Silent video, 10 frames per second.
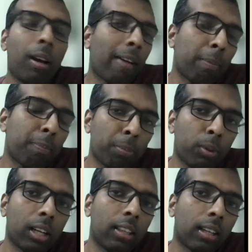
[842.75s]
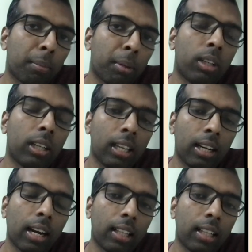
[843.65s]
a proposal in the community
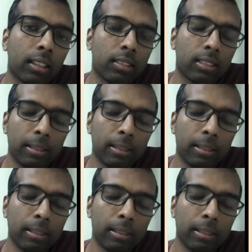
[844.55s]
regarding this.